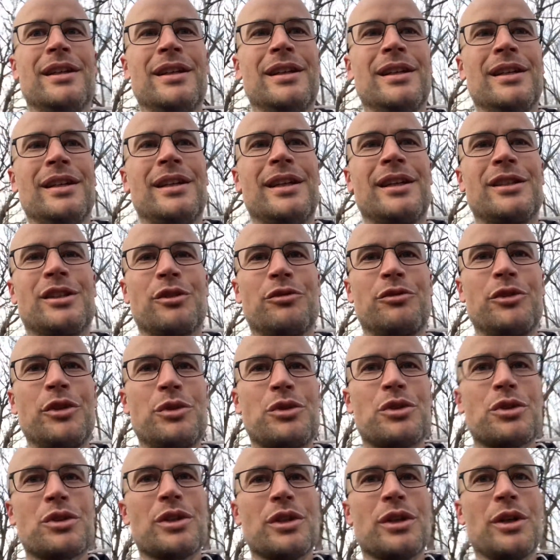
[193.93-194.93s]
It's a
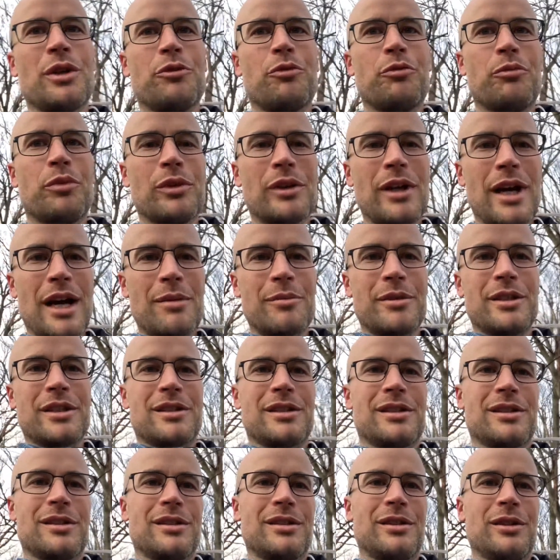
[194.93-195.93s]
future of
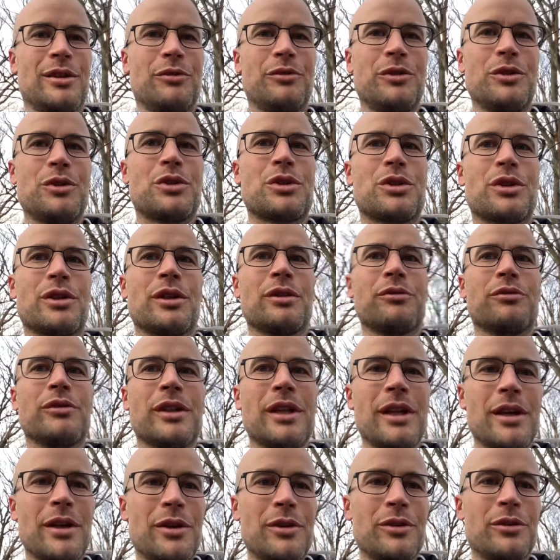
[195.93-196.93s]
promise, a future of
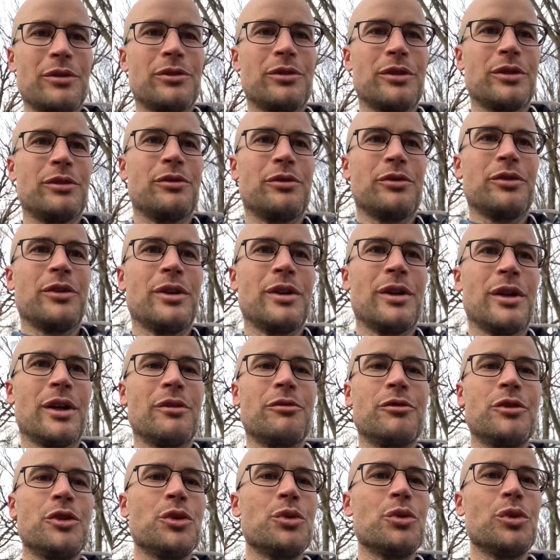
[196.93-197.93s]
love,
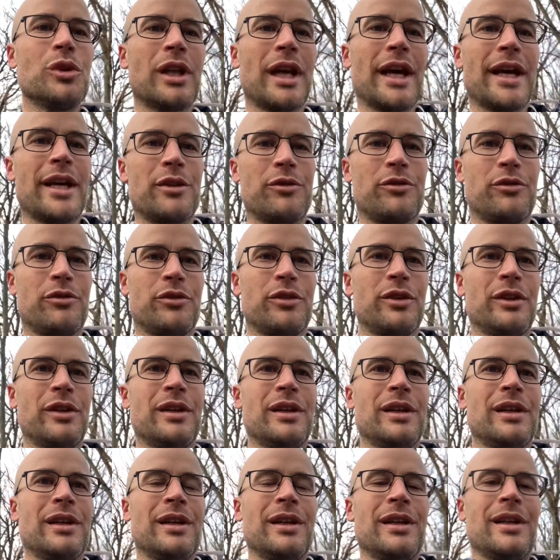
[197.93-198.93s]
of new life,
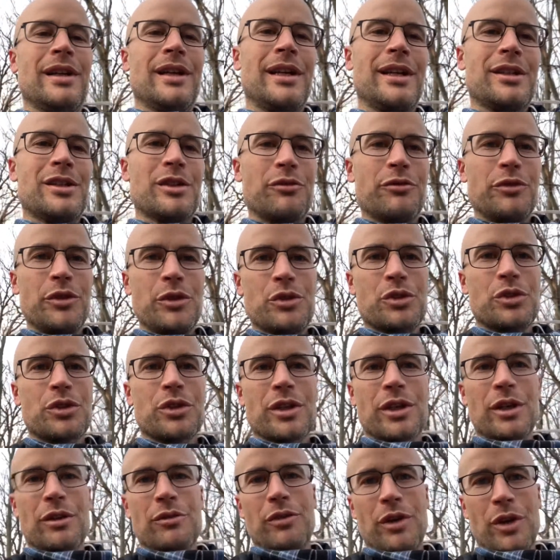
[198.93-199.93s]
and it's a future
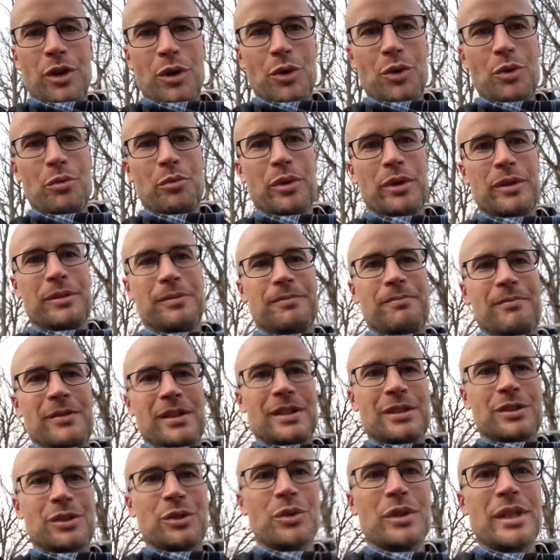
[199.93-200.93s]
of hope.
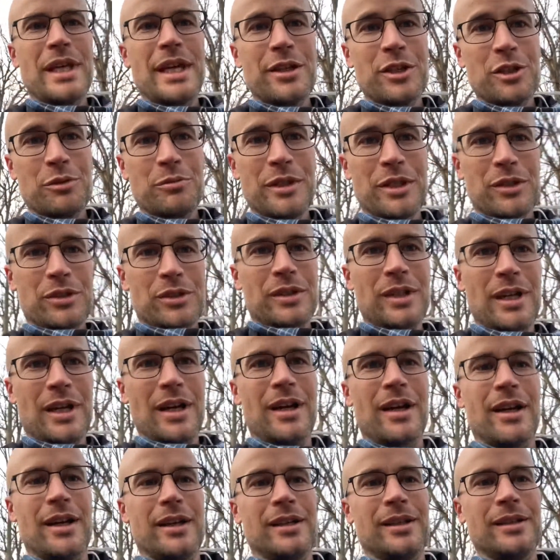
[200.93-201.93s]
So thanks be to
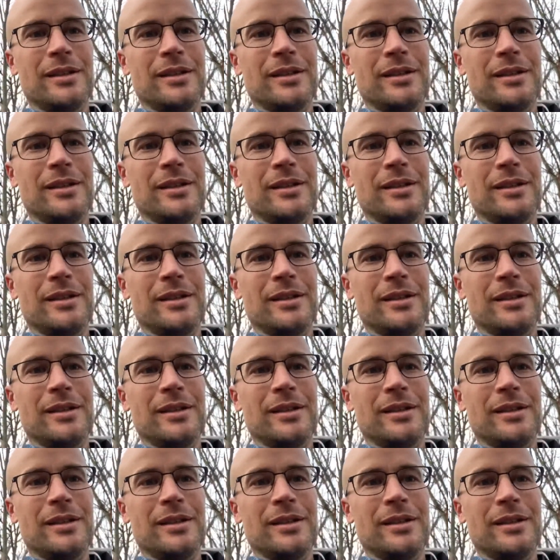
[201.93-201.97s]
God.